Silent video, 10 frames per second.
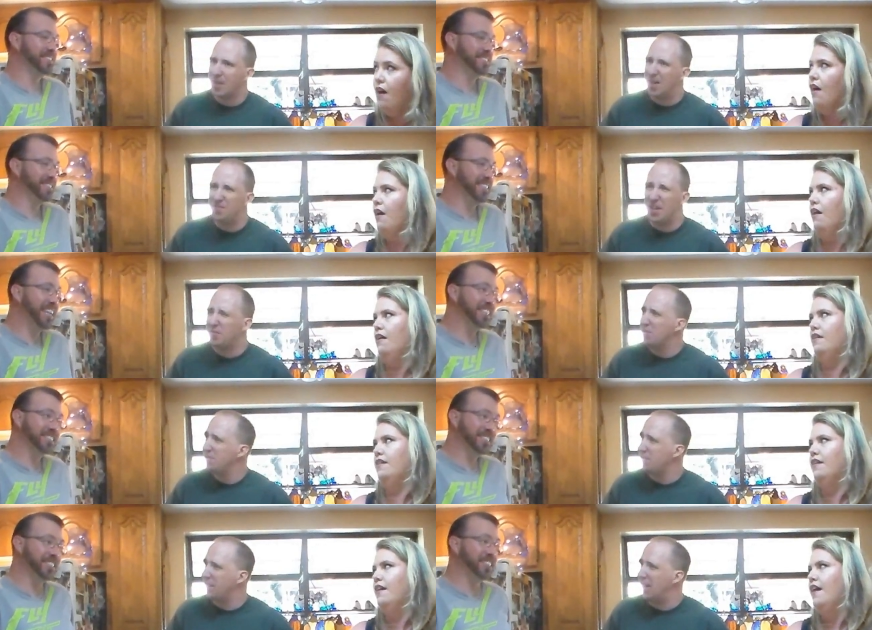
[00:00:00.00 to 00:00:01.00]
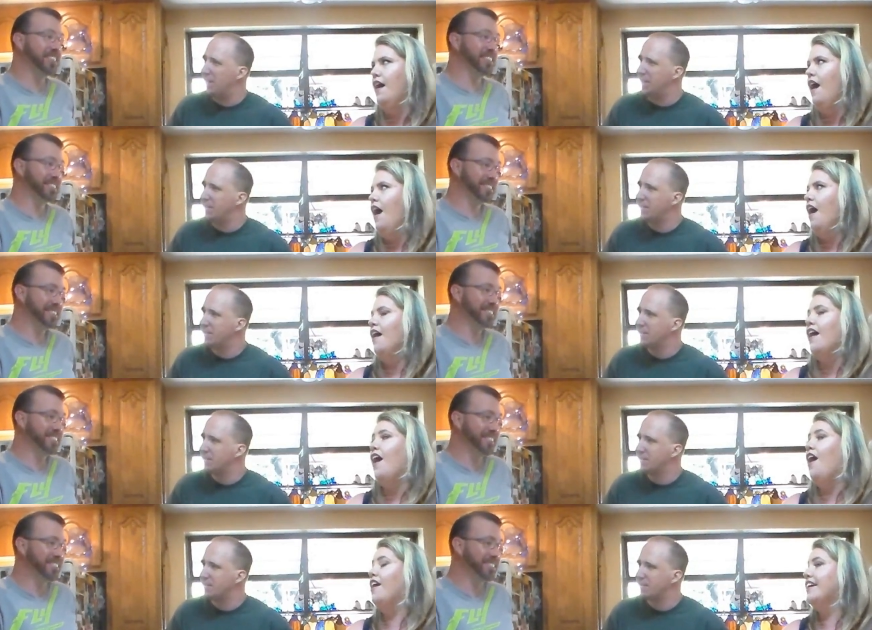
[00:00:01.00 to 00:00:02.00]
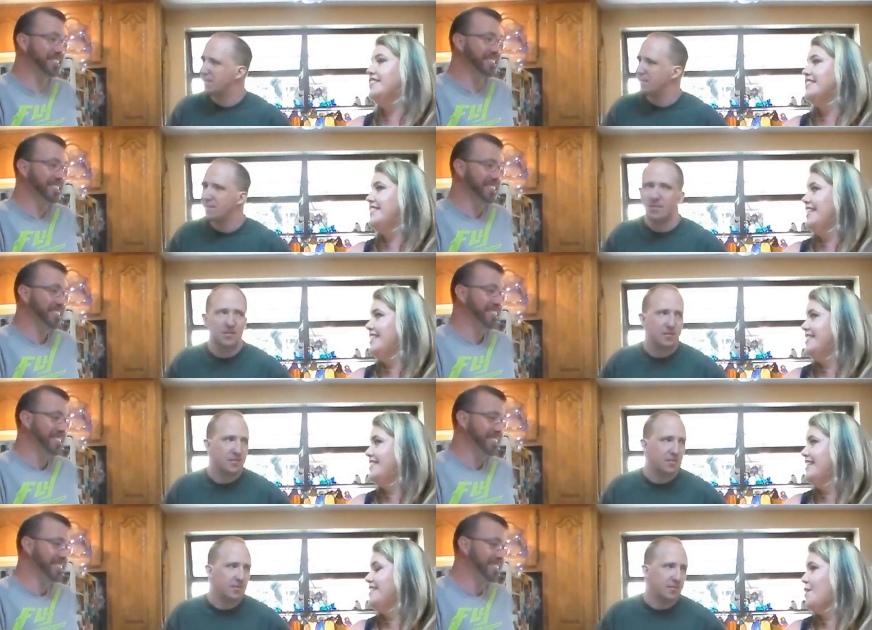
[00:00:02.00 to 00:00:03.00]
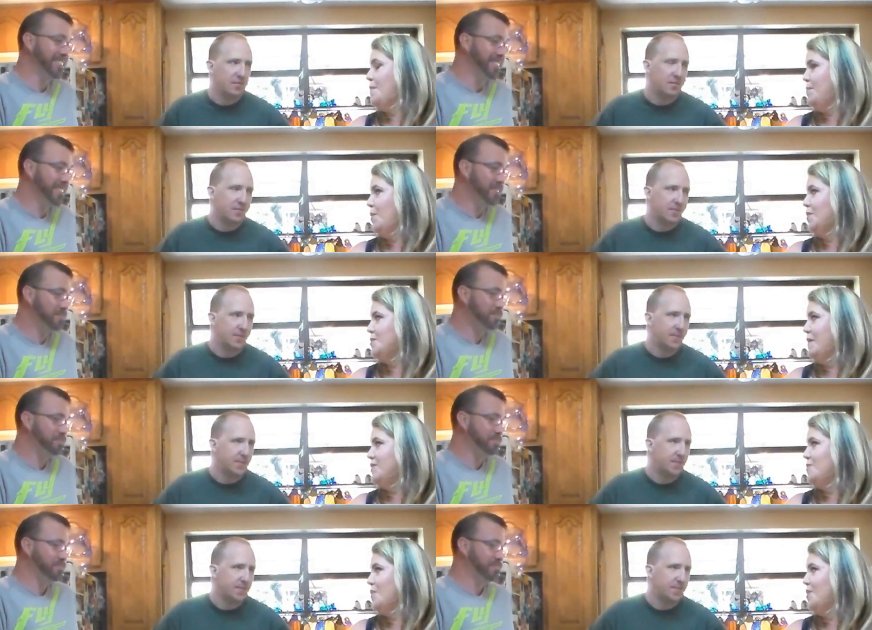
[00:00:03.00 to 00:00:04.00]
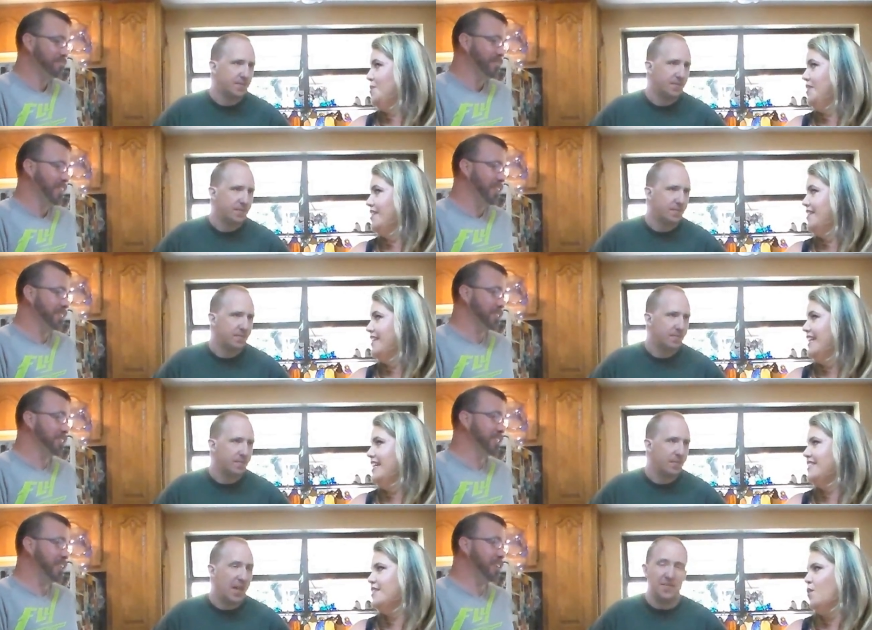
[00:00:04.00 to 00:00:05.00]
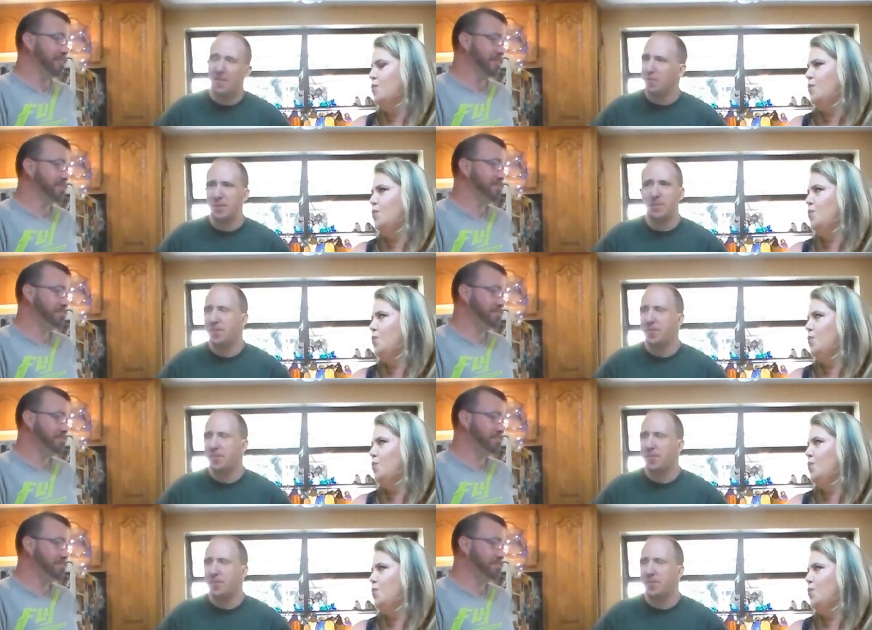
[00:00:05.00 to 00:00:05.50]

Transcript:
Speaker 1: Oh, I've
Speaker 2: never heard of that one. Hawkins is, it's up on Bogus Basin Road.
Speaker 1: It's, I've never